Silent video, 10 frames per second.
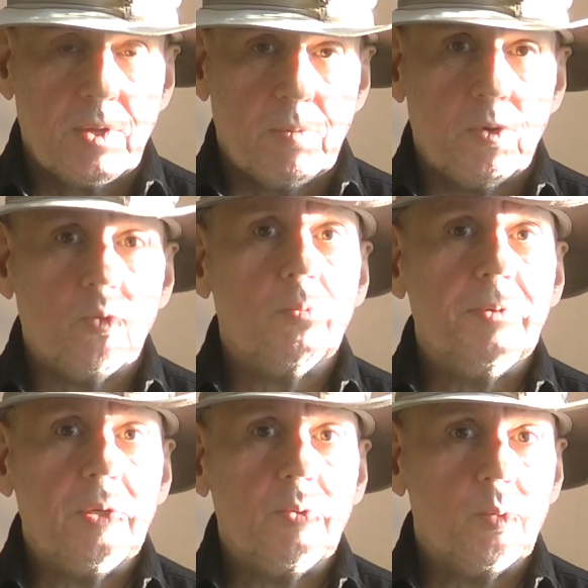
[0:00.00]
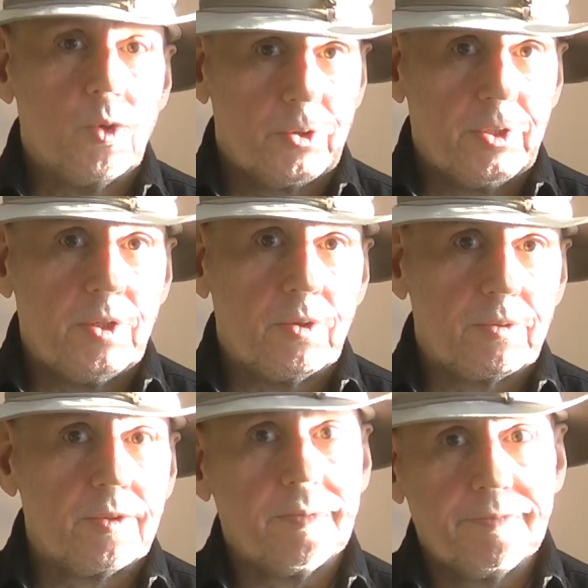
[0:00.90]
What it will be with words that
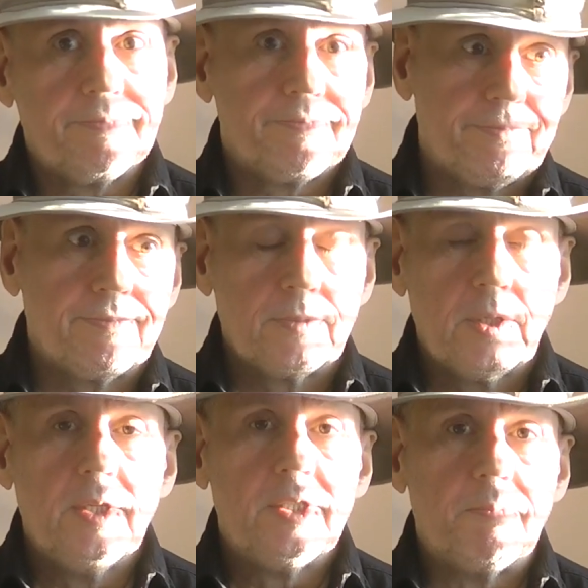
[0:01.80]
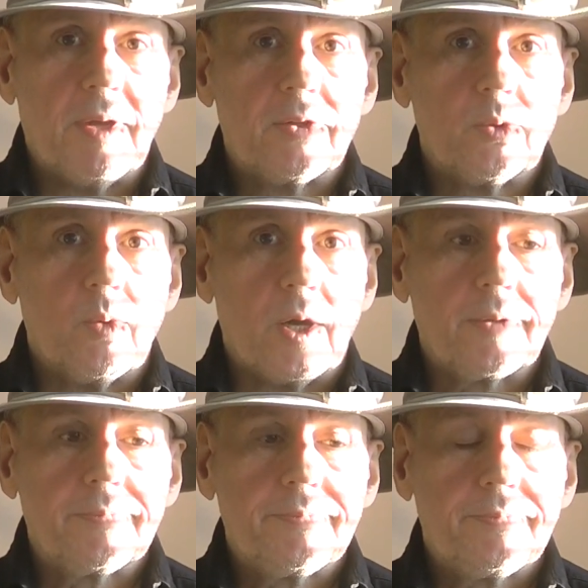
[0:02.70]
don't spell so well.
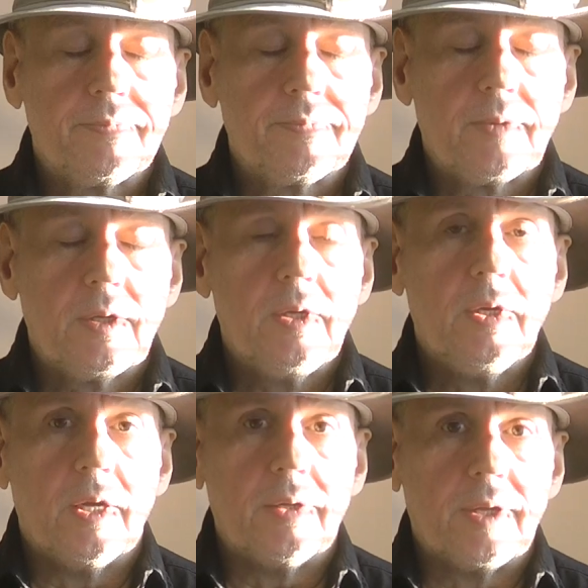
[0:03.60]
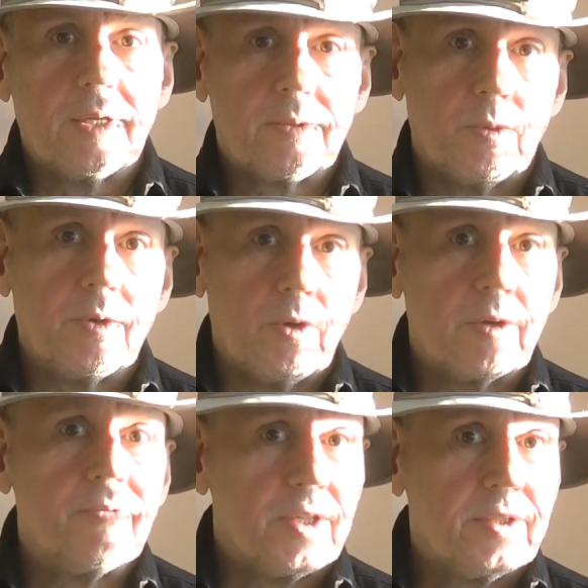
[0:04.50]
And that's what you're going
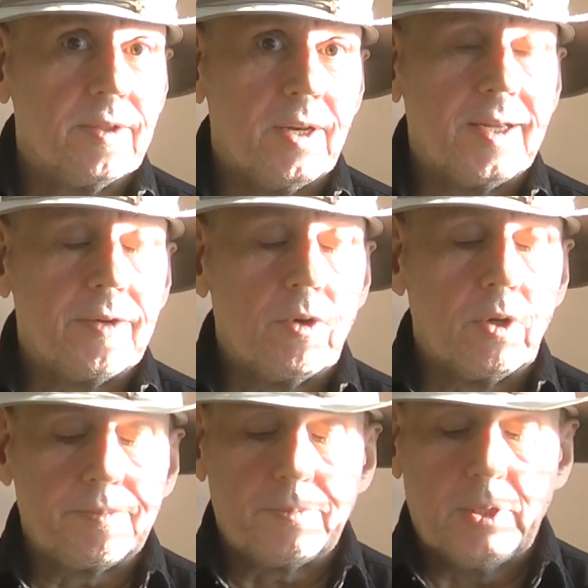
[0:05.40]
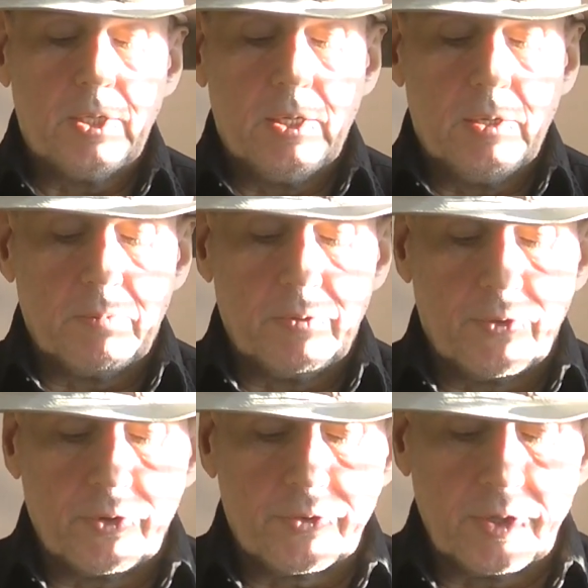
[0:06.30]
to fix later on. But the
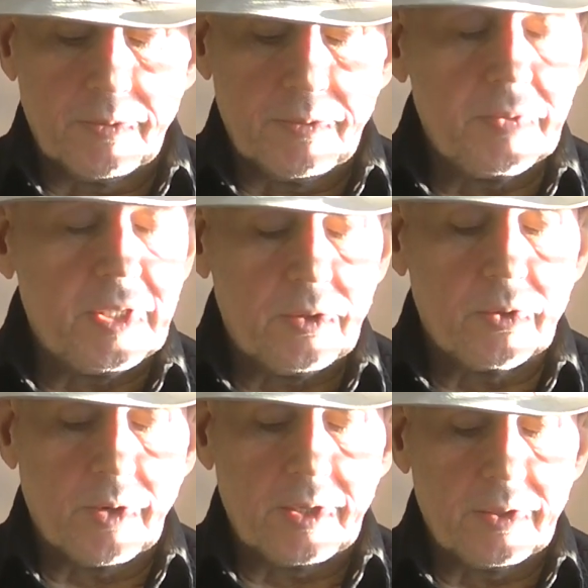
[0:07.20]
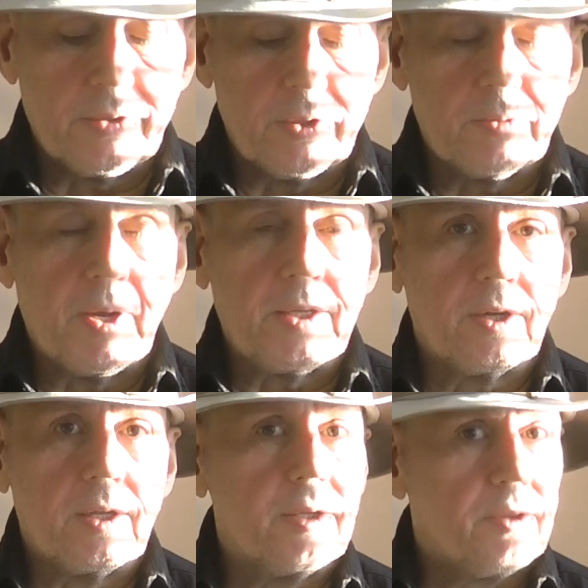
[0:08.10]
first thing we need to create is this
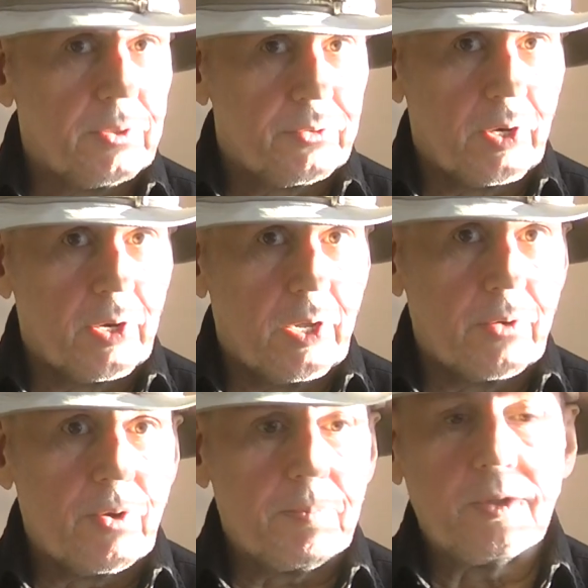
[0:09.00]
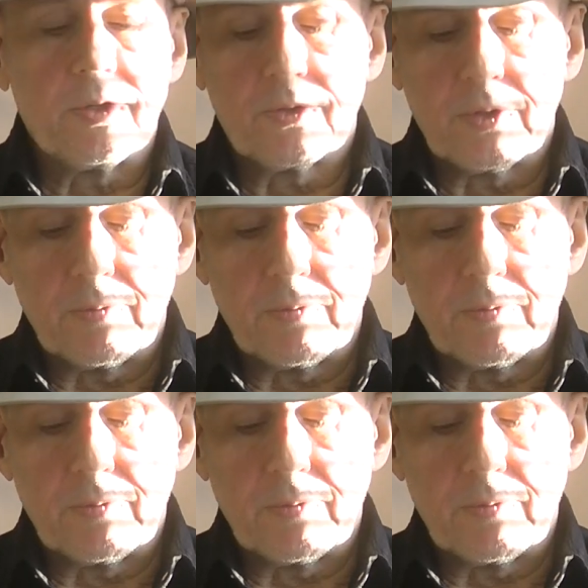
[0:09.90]
baseline, and there's a lot of repetition